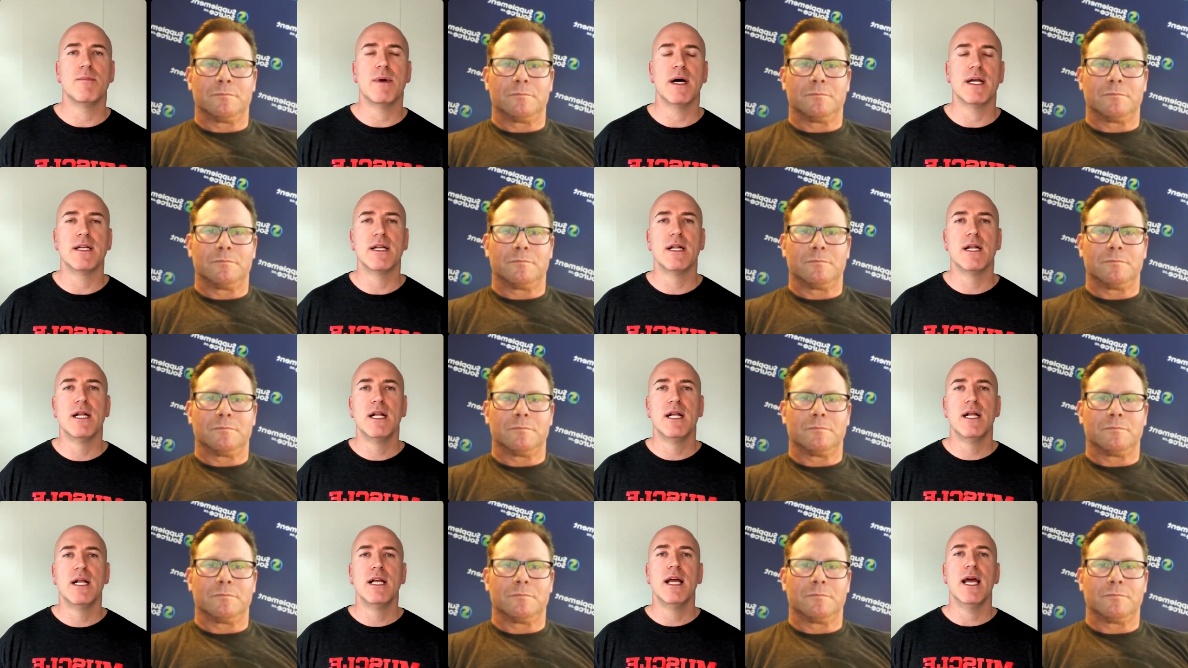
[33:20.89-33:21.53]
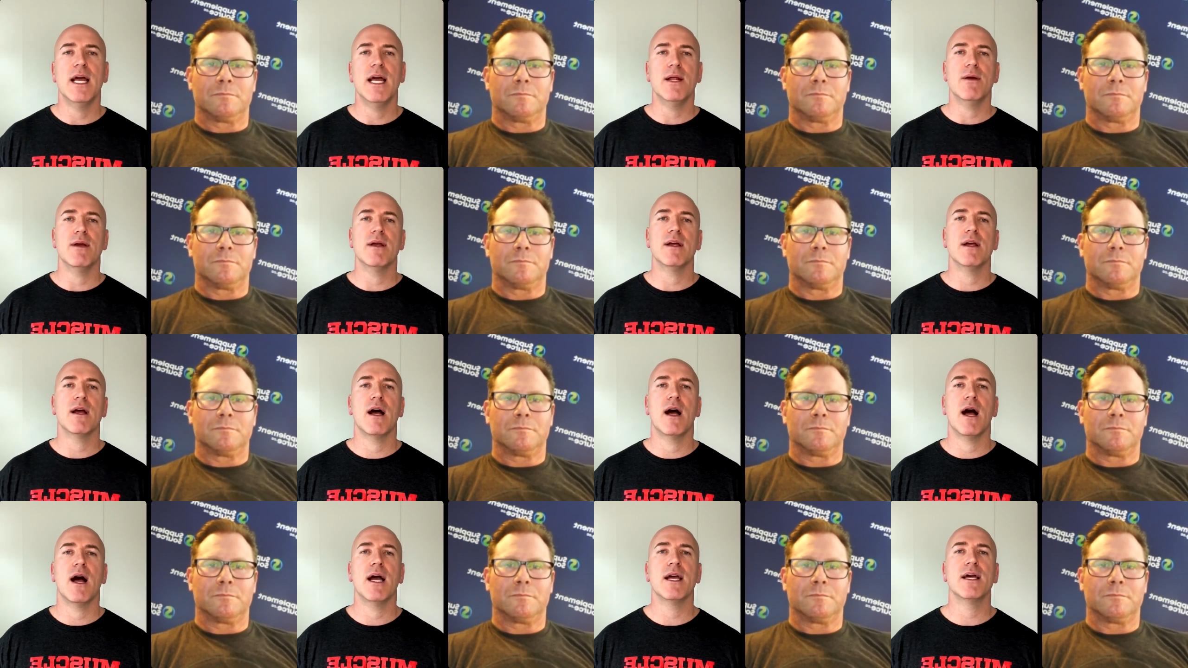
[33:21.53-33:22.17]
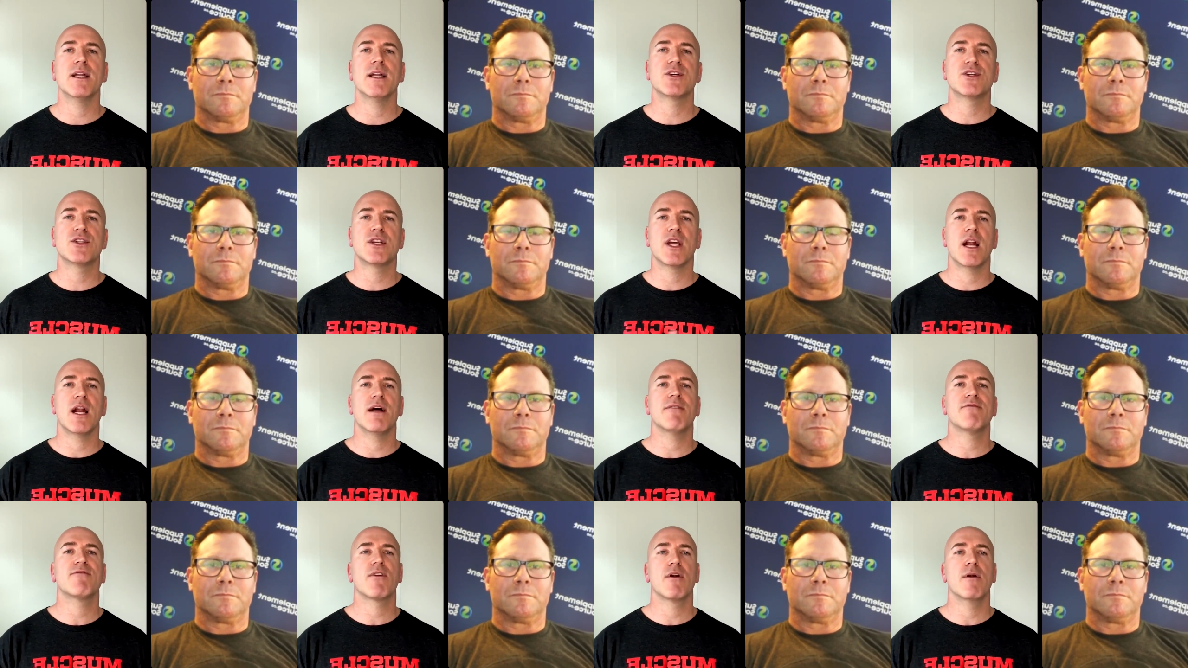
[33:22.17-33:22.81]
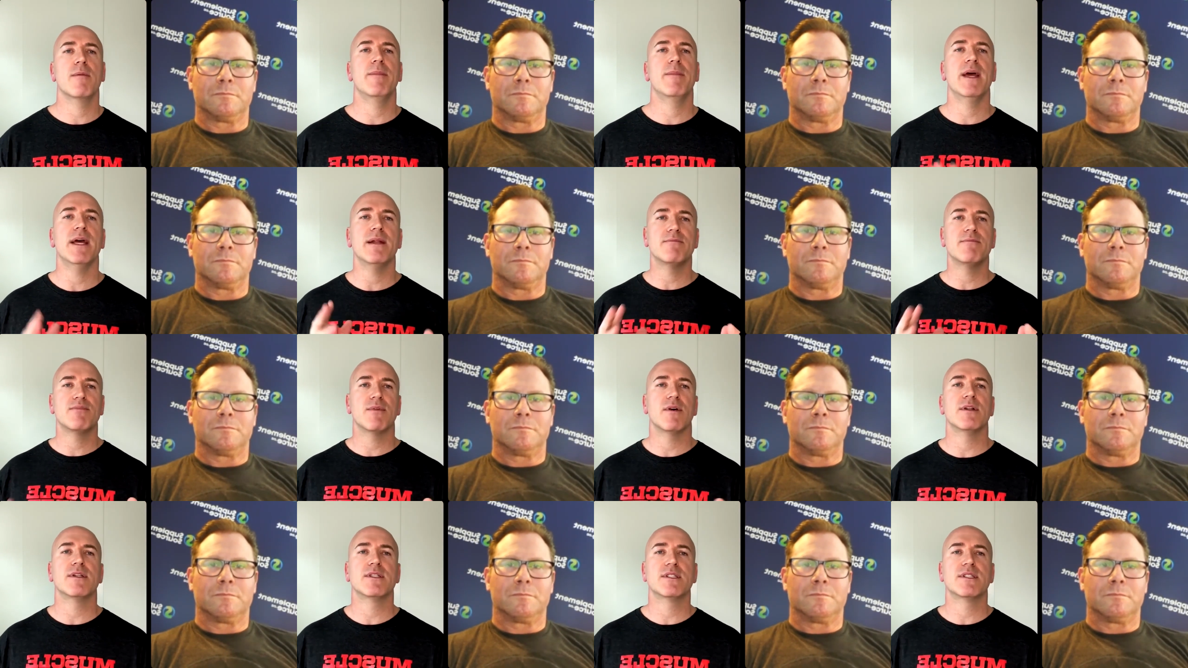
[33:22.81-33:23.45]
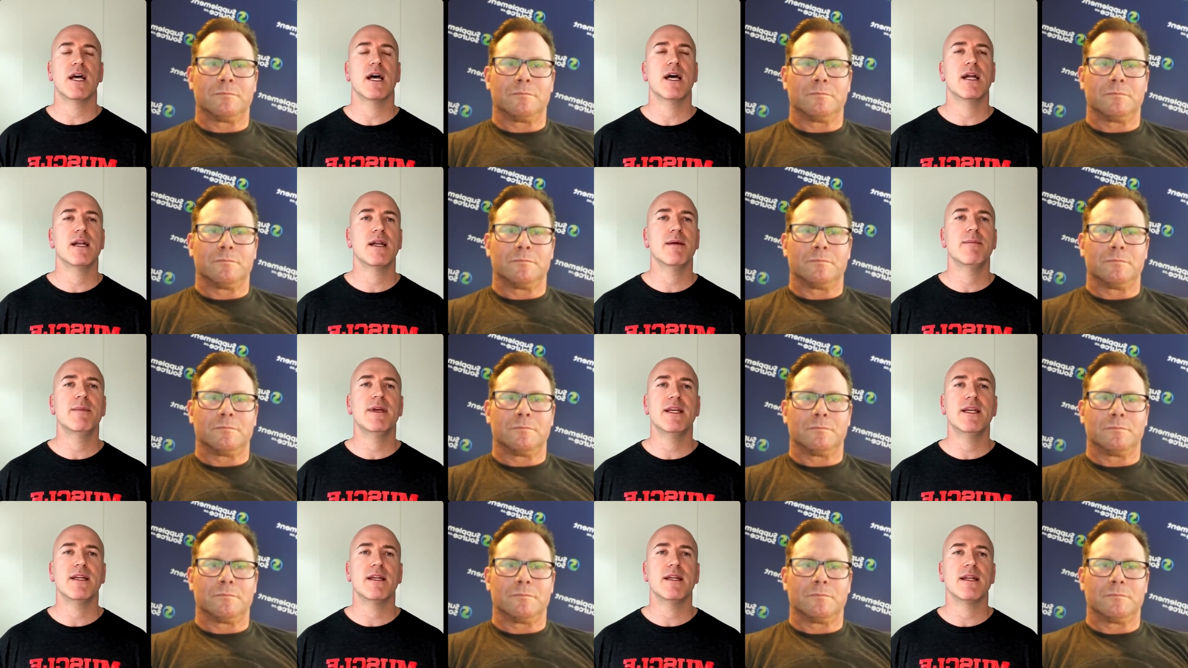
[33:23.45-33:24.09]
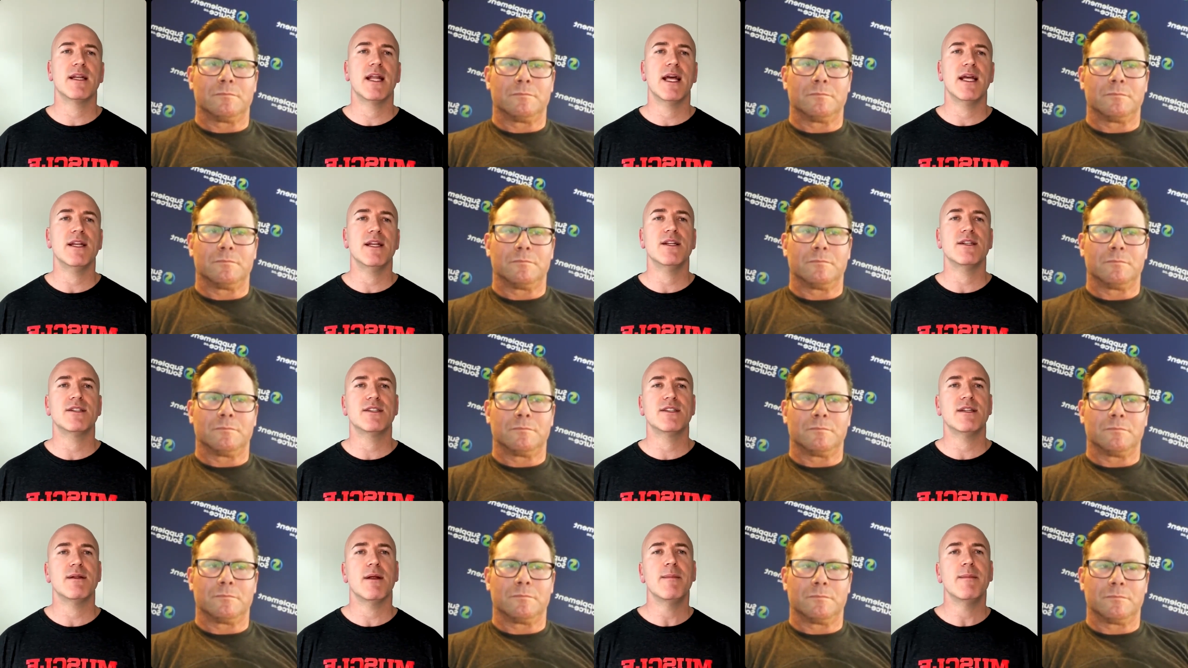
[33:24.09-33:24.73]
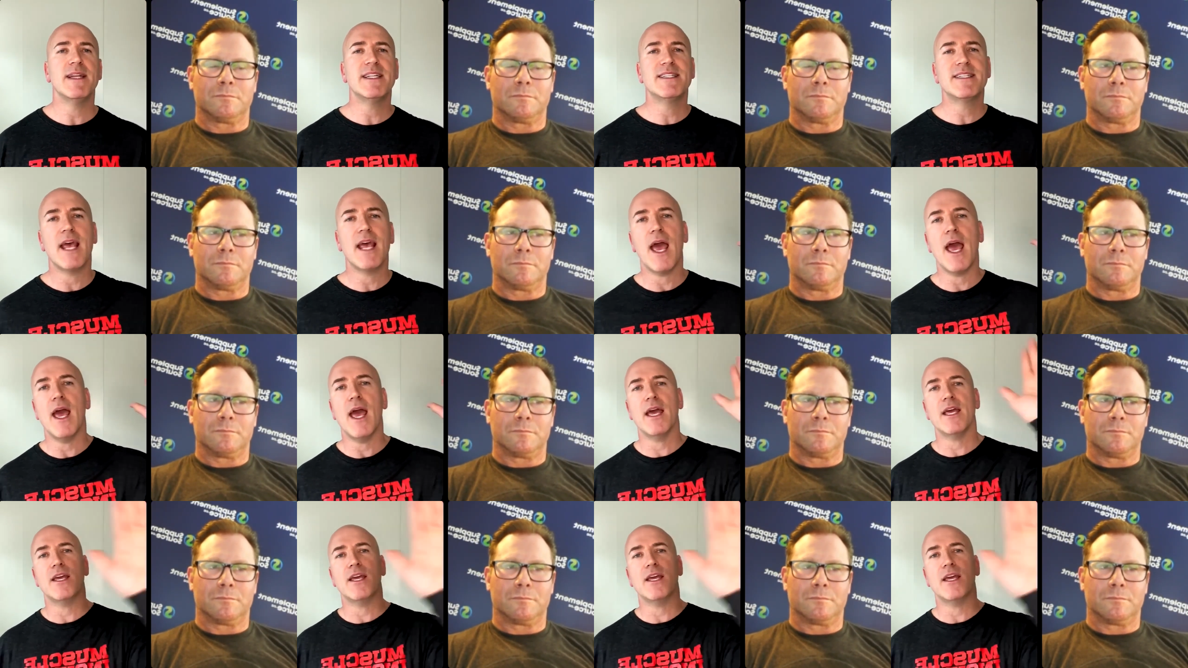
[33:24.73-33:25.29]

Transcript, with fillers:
Speaker 1: But anyway, I'm going to shut up for a bit, but uh, let me let let me tag